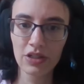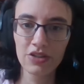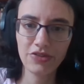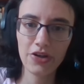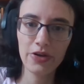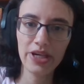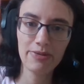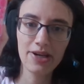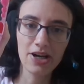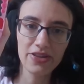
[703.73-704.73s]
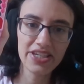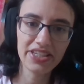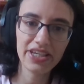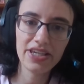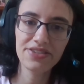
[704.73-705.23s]
So here we go.
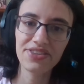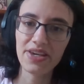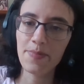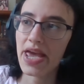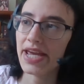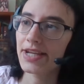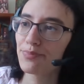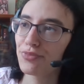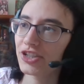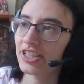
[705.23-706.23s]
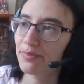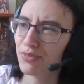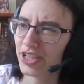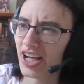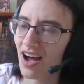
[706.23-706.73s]
This is the main
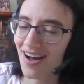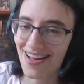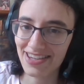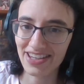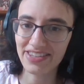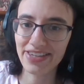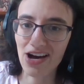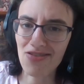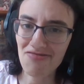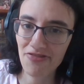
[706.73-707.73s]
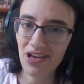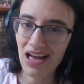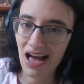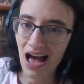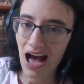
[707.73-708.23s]
Preheart itself.
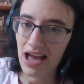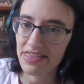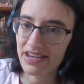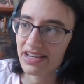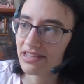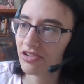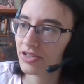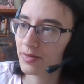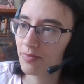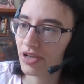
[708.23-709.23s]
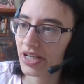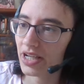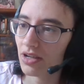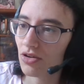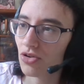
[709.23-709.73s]
I think it looks
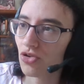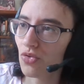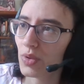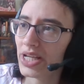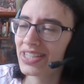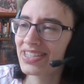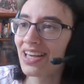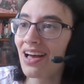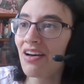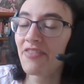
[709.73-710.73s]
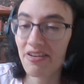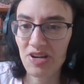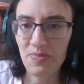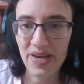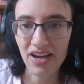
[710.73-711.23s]
pretty cool. It's
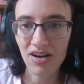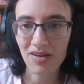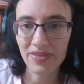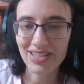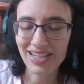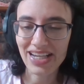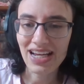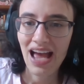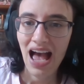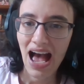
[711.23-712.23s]
very pink, obviously.